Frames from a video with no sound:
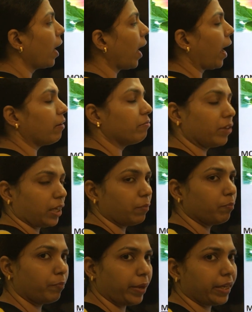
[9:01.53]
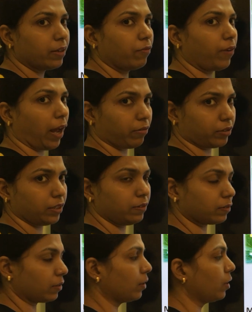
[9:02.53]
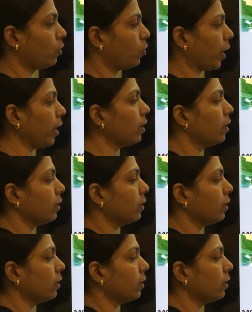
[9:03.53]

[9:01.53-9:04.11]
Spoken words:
have very big flowers. Okay,